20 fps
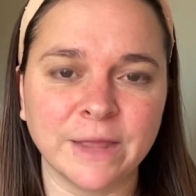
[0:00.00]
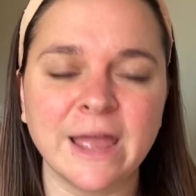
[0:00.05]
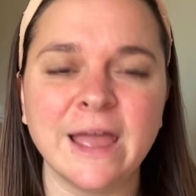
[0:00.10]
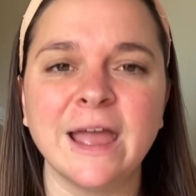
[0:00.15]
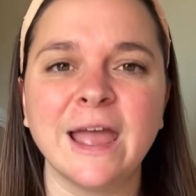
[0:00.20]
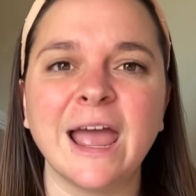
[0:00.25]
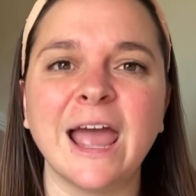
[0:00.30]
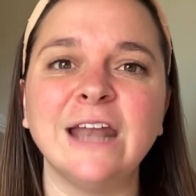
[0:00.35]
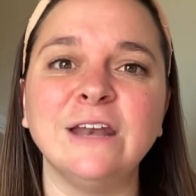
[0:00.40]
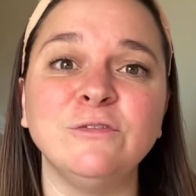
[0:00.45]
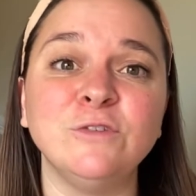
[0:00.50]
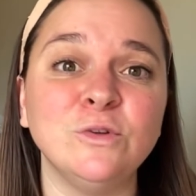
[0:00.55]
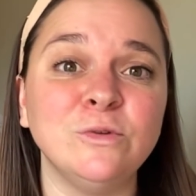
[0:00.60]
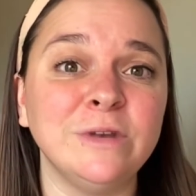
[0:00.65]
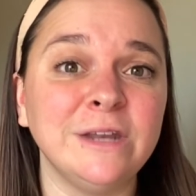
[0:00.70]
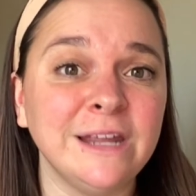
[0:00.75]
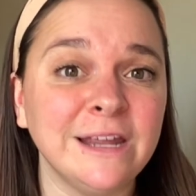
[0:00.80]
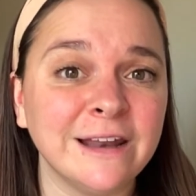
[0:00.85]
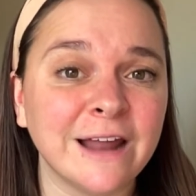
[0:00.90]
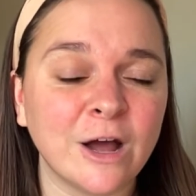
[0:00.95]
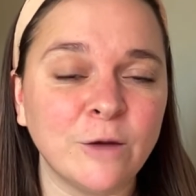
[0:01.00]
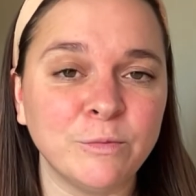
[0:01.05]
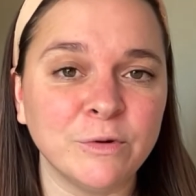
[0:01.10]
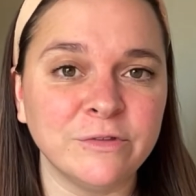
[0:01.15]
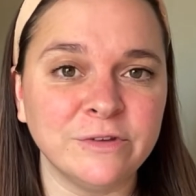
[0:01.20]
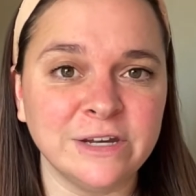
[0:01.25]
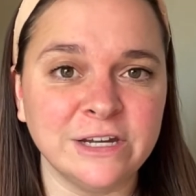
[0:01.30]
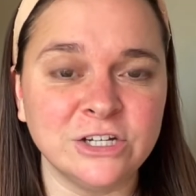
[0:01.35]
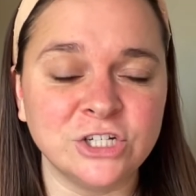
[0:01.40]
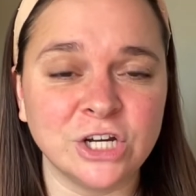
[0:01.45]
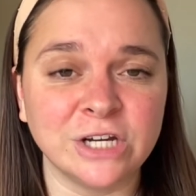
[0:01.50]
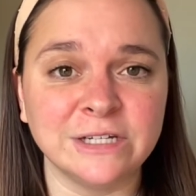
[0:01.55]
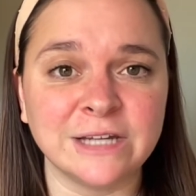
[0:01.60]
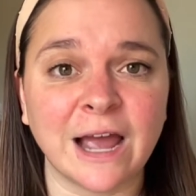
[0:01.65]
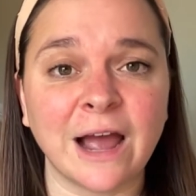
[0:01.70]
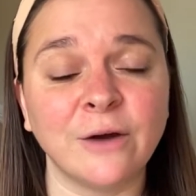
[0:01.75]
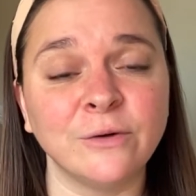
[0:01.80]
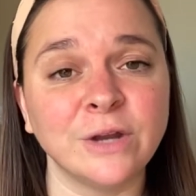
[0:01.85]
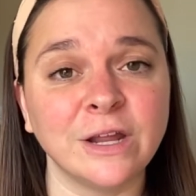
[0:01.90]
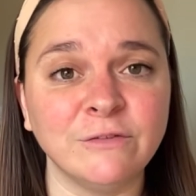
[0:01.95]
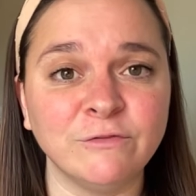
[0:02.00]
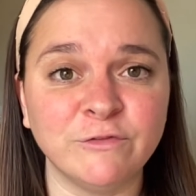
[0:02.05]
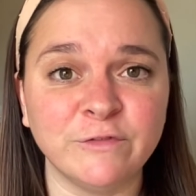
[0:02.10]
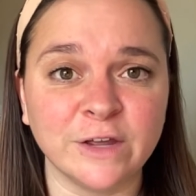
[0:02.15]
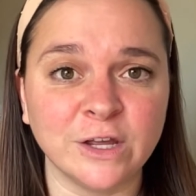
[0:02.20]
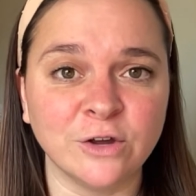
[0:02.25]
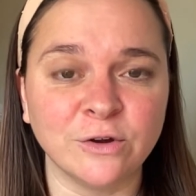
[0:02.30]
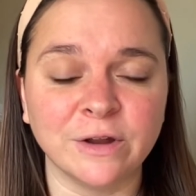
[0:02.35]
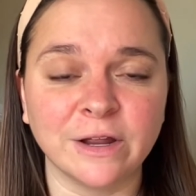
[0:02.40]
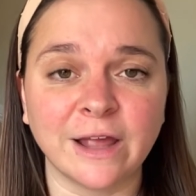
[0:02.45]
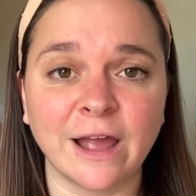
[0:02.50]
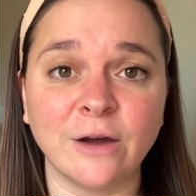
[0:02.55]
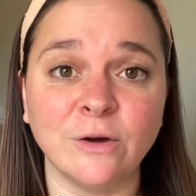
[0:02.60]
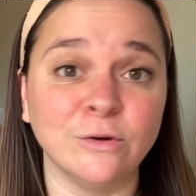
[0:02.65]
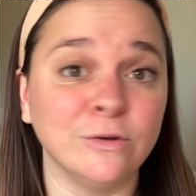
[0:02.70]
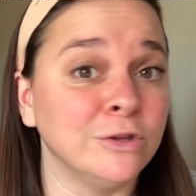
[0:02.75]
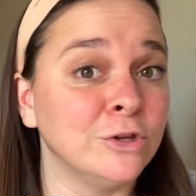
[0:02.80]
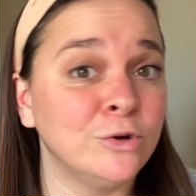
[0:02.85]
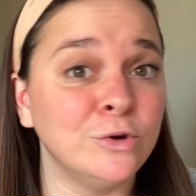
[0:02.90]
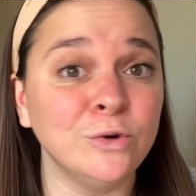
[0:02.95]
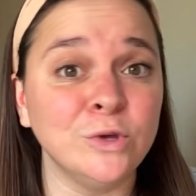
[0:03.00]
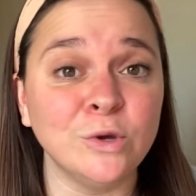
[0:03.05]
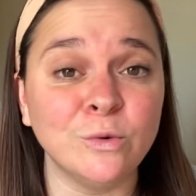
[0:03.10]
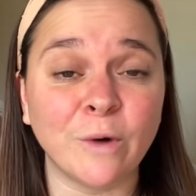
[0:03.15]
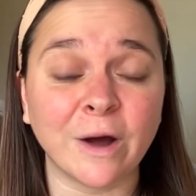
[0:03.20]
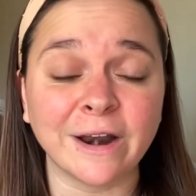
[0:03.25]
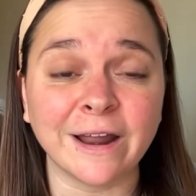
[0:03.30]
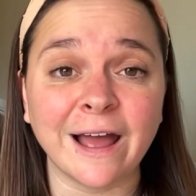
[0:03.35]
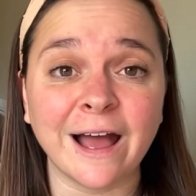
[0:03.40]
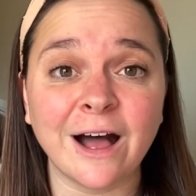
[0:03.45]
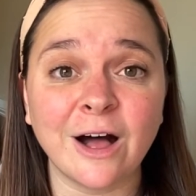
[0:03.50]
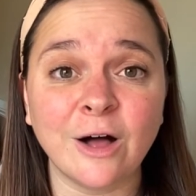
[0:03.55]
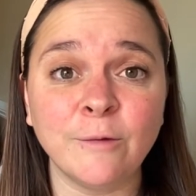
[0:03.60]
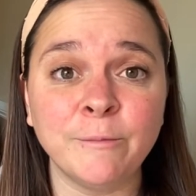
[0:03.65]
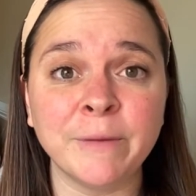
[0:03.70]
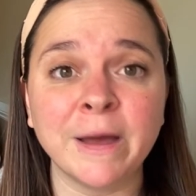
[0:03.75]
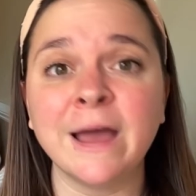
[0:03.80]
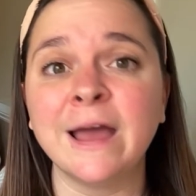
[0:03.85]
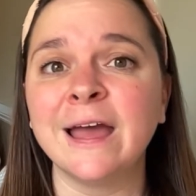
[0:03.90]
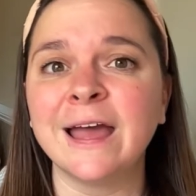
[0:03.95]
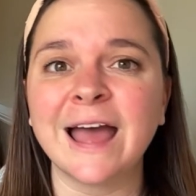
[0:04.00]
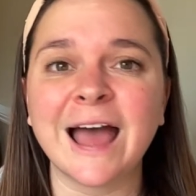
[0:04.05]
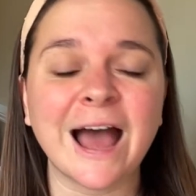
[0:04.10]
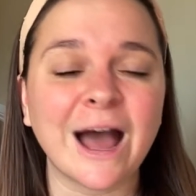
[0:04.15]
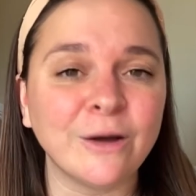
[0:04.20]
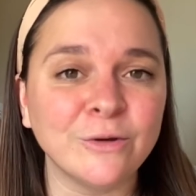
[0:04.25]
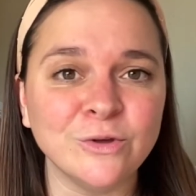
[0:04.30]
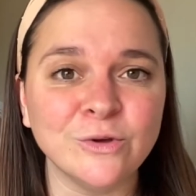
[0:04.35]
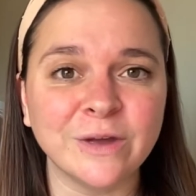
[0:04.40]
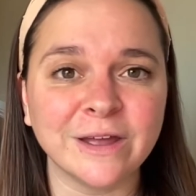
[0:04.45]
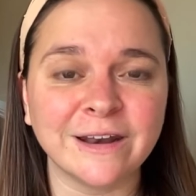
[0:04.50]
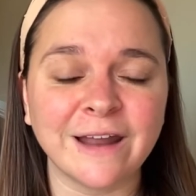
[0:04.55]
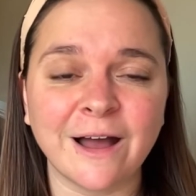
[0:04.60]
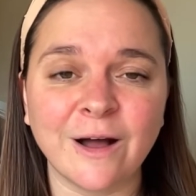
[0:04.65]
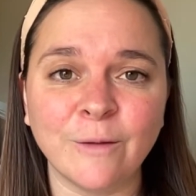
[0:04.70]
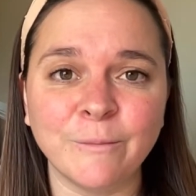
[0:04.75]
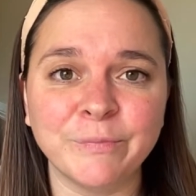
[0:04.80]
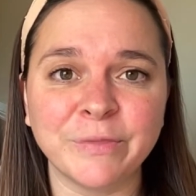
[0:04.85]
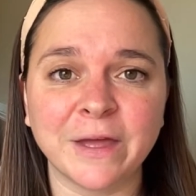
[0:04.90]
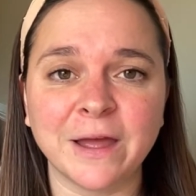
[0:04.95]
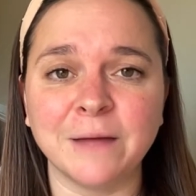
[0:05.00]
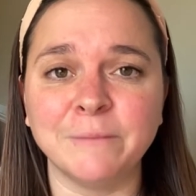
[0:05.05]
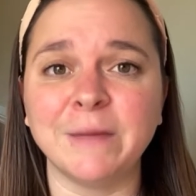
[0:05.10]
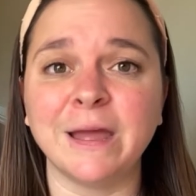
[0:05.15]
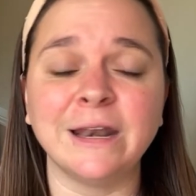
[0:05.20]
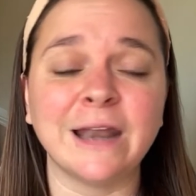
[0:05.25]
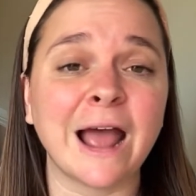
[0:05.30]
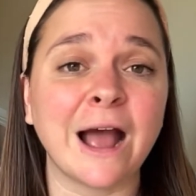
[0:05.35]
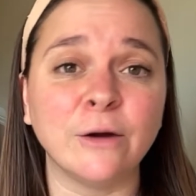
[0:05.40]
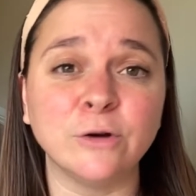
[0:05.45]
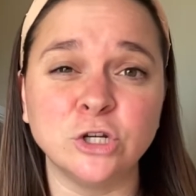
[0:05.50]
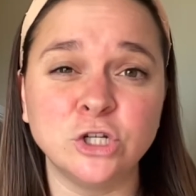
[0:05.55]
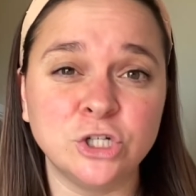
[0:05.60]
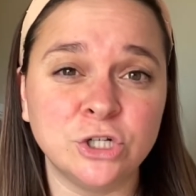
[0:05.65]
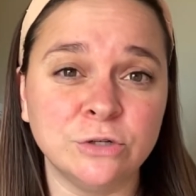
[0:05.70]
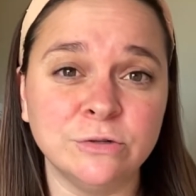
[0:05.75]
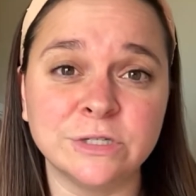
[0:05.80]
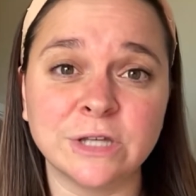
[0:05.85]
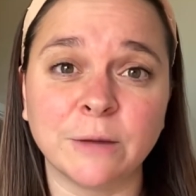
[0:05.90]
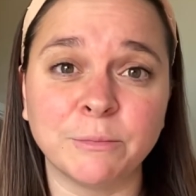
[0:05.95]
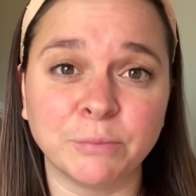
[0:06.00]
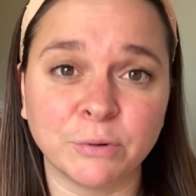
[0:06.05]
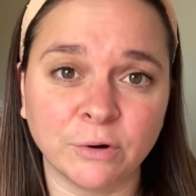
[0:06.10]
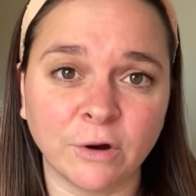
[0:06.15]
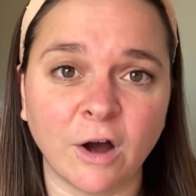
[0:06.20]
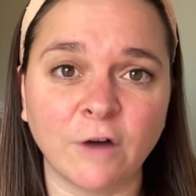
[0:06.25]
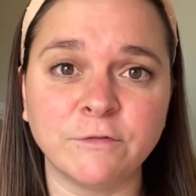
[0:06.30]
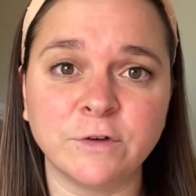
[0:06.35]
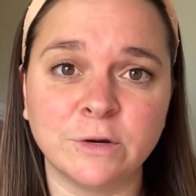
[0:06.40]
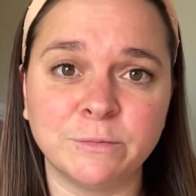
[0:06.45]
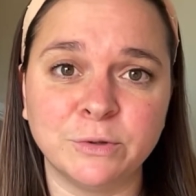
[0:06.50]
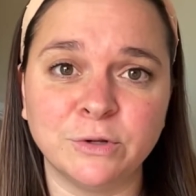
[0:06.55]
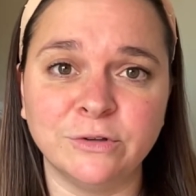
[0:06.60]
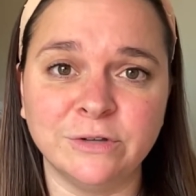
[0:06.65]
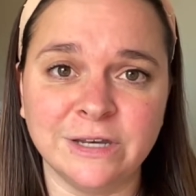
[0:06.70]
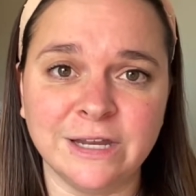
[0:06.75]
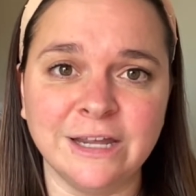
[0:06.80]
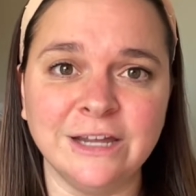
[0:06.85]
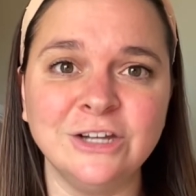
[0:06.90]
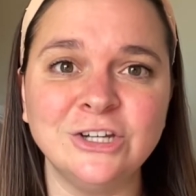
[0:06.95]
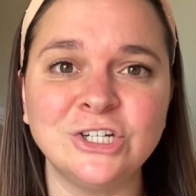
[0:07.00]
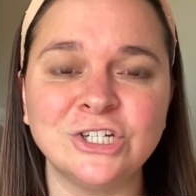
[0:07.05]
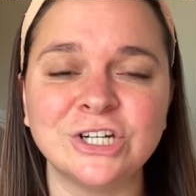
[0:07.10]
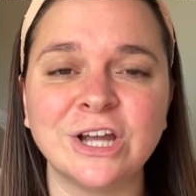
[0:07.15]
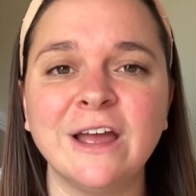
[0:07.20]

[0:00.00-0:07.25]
And if you need help with niching down and figuring out who you want to help, how you can help them, and how to choose a profitable niche,